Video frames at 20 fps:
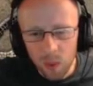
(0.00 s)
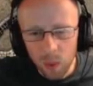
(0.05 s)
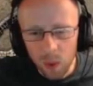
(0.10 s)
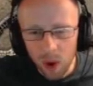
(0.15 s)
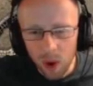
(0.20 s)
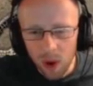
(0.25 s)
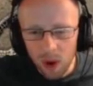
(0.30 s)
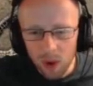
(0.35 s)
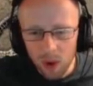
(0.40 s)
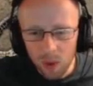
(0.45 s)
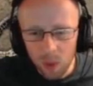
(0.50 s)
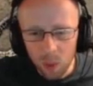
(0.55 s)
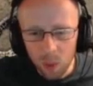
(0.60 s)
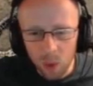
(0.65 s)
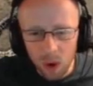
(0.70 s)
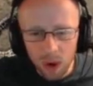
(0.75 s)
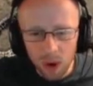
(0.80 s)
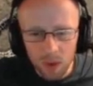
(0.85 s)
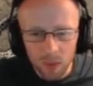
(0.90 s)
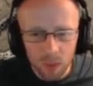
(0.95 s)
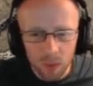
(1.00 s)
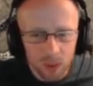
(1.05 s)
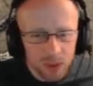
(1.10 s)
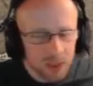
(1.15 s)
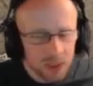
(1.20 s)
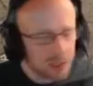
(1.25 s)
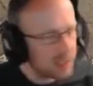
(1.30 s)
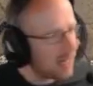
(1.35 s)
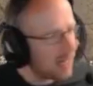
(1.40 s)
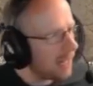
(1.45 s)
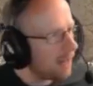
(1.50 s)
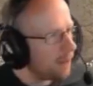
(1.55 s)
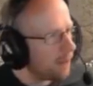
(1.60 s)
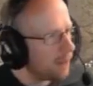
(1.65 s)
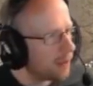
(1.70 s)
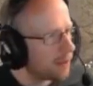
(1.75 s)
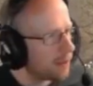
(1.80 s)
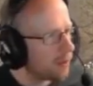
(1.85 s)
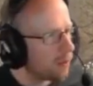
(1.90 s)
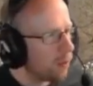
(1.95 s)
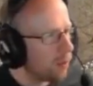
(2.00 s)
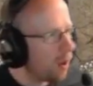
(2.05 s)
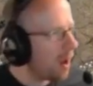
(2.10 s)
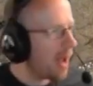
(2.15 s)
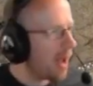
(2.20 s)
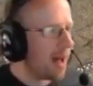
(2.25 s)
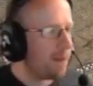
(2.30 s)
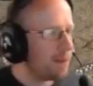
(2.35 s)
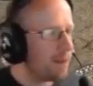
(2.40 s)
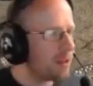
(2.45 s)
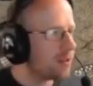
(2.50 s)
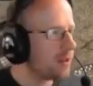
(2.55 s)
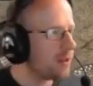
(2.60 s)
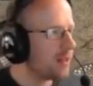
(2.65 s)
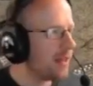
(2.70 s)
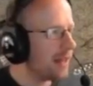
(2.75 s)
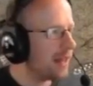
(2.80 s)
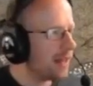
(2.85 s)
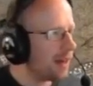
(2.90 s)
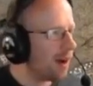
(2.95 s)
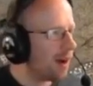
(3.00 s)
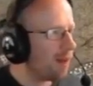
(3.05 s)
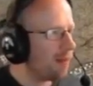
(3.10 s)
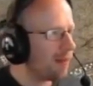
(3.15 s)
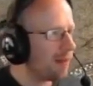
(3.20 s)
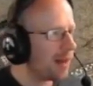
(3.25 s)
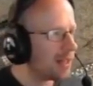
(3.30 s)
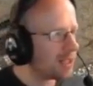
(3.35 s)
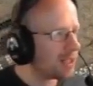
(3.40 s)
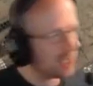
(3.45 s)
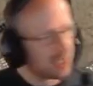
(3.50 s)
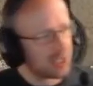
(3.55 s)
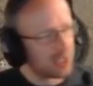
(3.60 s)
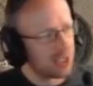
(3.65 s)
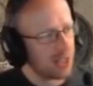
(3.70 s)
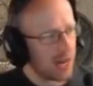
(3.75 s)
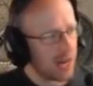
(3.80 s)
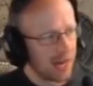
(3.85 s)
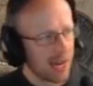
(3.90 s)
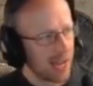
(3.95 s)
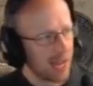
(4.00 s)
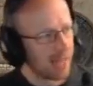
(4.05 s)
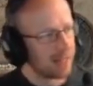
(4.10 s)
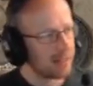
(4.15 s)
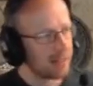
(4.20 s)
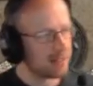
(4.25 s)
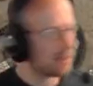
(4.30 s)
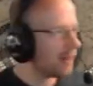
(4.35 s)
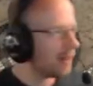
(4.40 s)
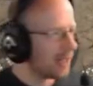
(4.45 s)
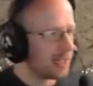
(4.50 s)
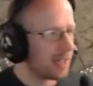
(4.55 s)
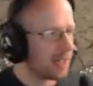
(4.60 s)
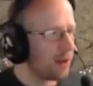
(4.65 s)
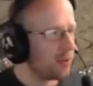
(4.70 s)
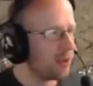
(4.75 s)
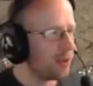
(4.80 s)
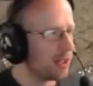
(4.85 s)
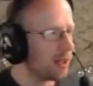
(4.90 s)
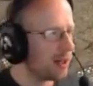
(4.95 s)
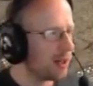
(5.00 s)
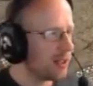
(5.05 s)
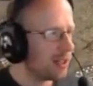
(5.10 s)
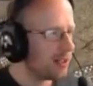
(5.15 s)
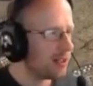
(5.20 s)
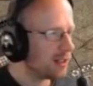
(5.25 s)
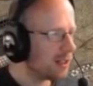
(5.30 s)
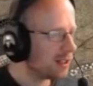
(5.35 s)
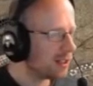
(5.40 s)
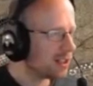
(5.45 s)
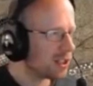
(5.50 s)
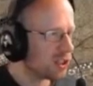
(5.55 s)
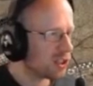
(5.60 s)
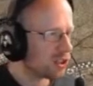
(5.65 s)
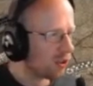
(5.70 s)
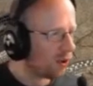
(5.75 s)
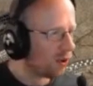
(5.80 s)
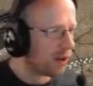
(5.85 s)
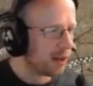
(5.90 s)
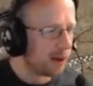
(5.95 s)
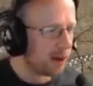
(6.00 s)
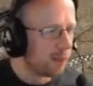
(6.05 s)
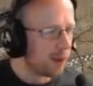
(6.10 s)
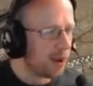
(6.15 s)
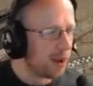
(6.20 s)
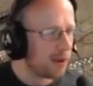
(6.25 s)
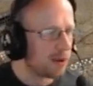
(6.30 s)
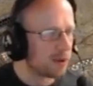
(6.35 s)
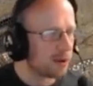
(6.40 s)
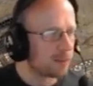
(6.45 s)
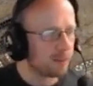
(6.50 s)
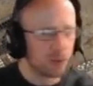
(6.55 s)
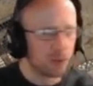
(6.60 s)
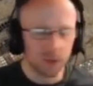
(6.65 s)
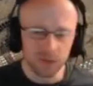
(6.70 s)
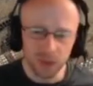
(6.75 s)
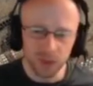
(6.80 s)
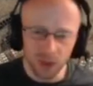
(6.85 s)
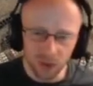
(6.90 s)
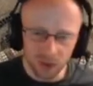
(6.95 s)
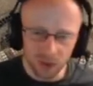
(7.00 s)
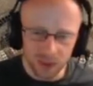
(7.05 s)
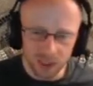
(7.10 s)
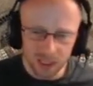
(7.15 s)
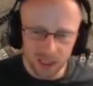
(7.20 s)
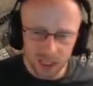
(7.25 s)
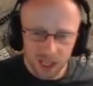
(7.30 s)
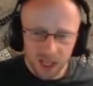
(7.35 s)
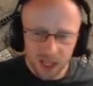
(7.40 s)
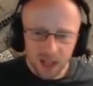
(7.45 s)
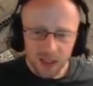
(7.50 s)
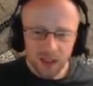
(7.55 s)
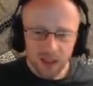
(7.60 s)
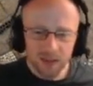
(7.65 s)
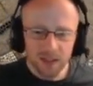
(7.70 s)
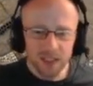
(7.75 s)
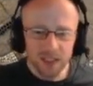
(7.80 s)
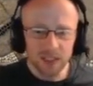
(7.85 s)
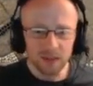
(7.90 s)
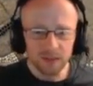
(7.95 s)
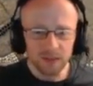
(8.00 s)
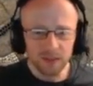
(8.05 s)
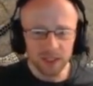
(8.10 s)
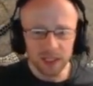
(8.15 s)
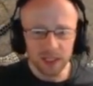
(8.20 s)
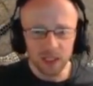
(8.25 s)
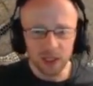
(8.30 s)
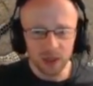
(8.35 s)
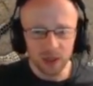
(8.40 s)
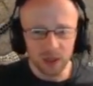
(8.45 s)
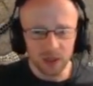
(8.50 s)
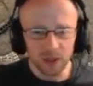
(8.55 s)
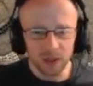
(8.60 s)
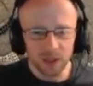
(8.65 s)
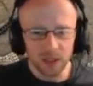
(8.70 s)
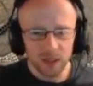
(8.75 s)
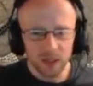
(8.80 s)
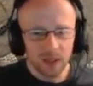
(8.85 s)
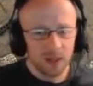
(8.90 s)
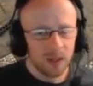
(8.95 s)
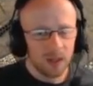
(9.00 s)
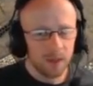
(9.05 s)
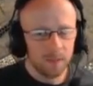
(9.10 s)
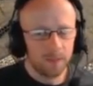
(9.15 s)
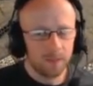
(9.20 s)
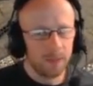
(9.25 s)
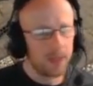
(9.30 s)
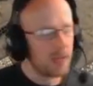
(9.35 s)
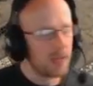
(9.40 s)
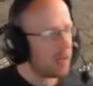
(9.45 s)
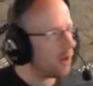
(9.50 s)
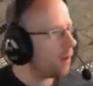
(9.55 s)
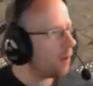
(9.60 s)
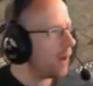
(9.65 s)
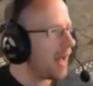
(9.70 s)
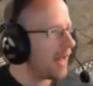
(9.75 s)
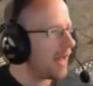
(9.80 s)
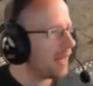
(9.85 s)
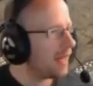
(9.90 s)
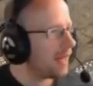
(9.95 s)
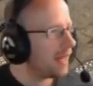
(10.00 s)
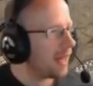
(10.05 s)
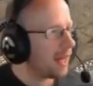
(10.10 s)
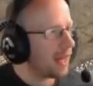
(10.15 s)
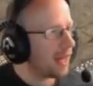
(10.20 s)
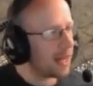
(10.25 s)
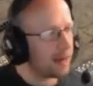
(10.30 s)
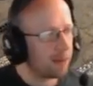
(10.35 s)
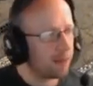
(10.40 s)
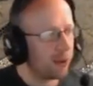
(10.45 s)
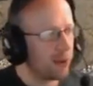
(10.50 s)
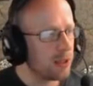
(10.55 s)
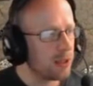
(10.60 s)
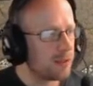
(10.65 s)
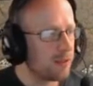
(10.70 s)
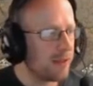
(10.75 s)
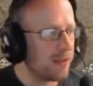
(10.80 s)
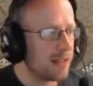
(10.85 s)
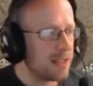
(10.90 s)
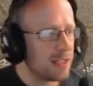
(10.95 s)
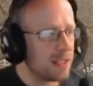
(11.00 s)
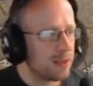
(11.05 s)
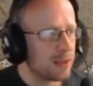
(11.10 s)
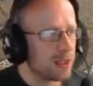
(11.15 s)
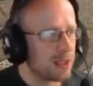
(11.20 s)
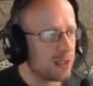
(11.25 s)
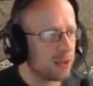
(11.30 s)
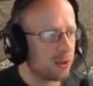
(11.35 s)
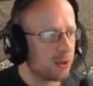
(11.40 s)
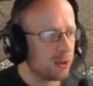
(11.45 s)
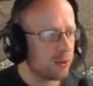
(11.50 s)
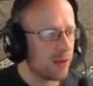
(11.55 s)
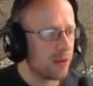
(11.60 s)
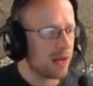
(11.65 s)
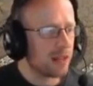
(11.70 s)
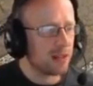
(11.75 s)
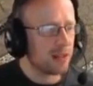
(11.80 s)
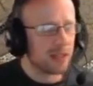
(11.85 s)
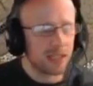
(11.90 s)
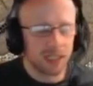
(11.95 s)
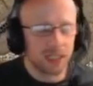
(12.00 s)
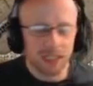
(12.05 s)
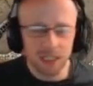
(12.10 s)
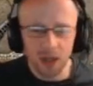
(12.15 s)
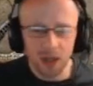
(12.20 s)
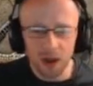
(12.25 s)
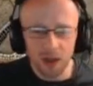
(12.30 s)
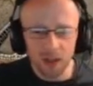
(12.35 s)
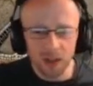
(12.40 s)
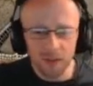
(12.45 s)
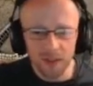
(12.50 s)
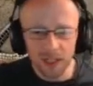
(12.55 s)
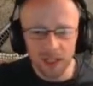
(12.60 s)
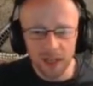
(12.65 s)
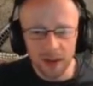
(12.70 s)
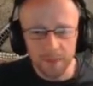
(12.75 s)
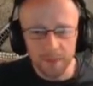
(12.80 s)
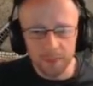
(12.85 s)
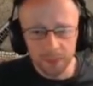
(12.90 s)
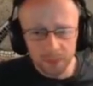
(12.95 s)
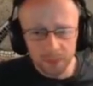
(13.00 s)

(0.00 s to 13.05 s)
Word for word: what what what's going to happen. What happens when you get in combat? Do you just shake hands? No, you don't. You you, you destroy your opponent. But of course, there is something called POA and points of advantage, which I talked about in the start of the video.